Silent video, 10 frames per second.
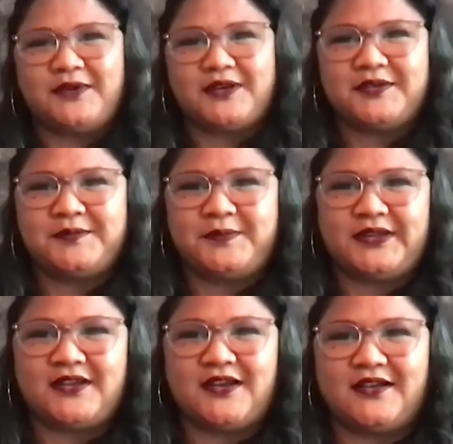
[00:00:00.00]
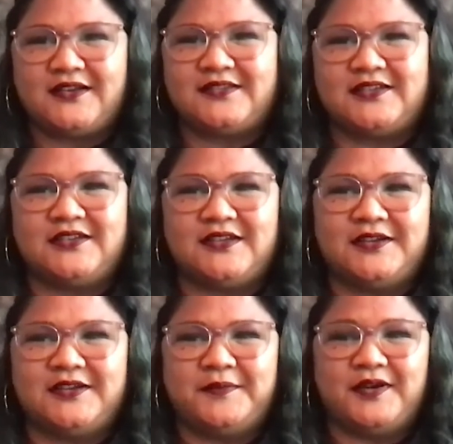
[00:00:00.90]
Well, I want to be
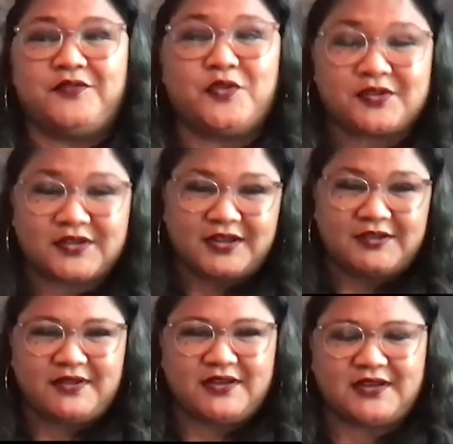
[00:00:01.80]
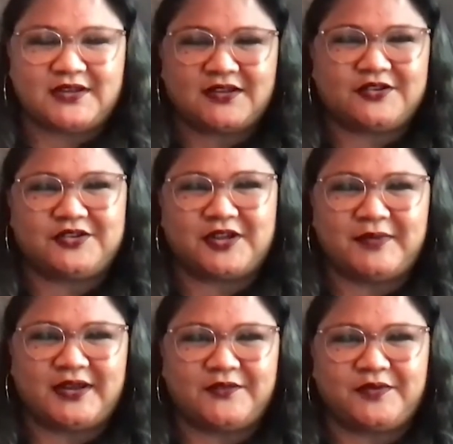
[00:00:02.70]
cognizant of your time and honor
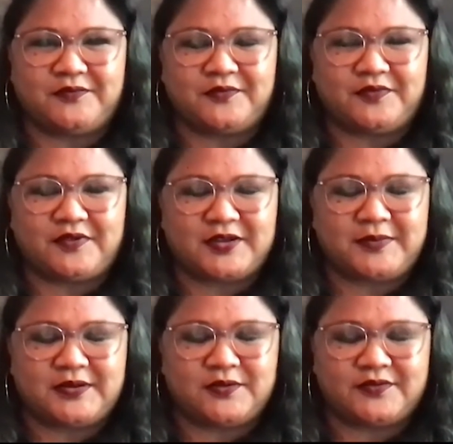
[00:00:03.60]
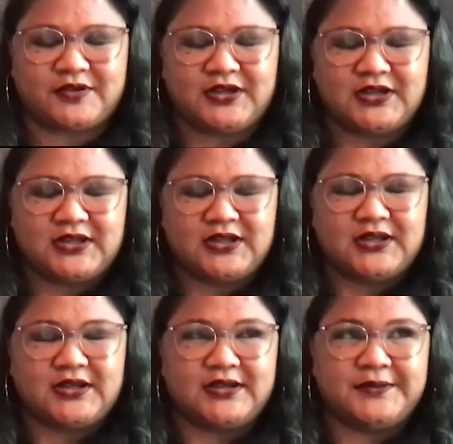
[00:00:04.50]
your time. We've gone a bit over.
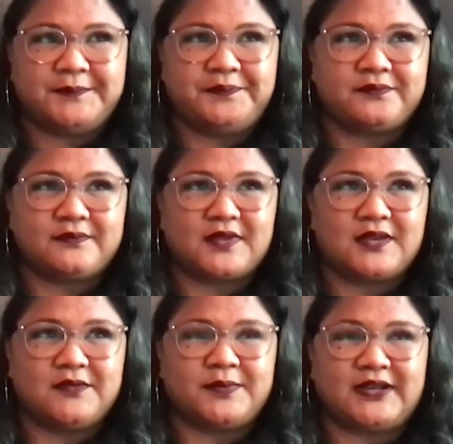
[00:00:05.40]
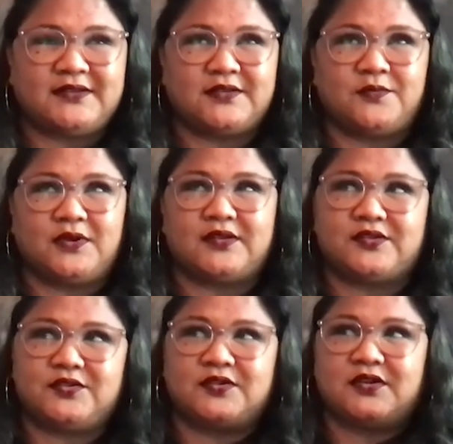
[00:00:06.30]
But I did
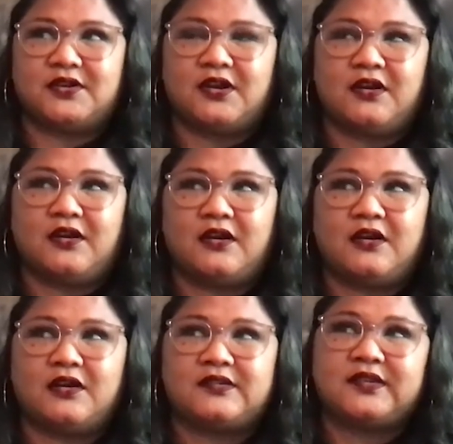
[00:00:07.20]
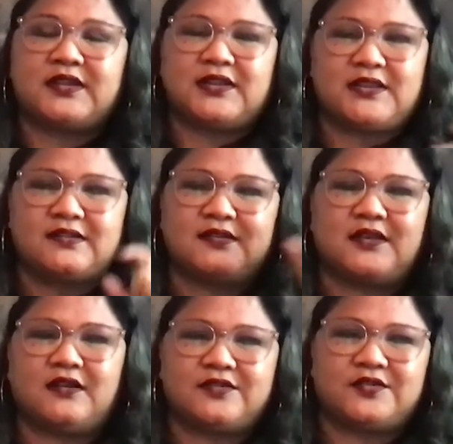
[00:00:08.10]
want to articulate
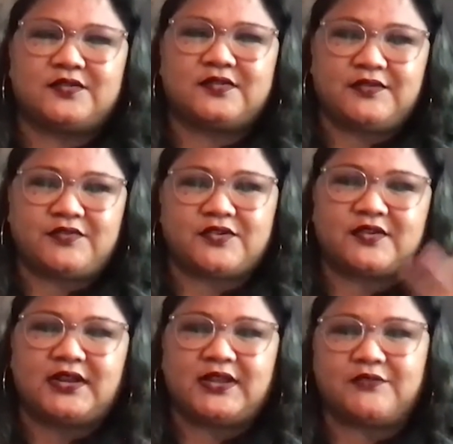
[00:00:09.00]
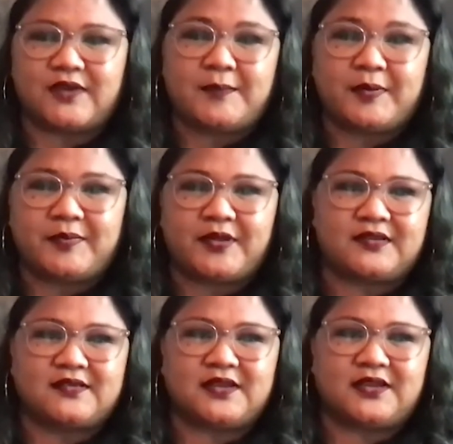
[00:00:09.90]
this and also see if there's any
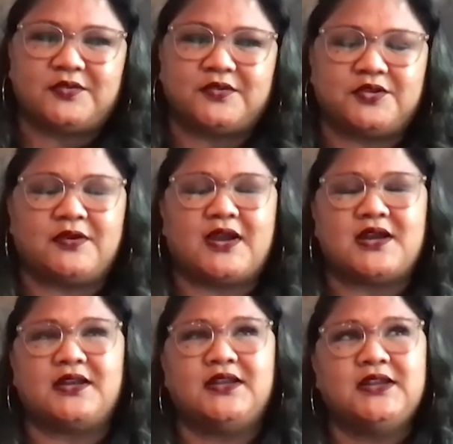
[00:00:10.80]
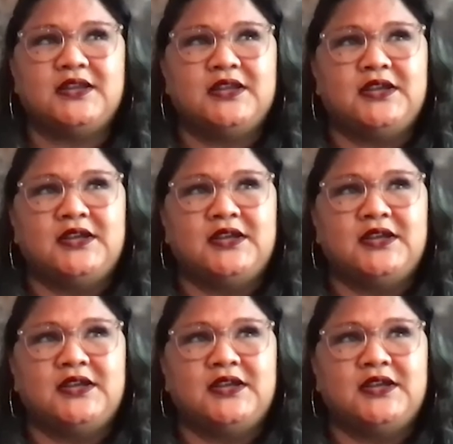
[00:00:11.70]
wrap-up thoughts that you had.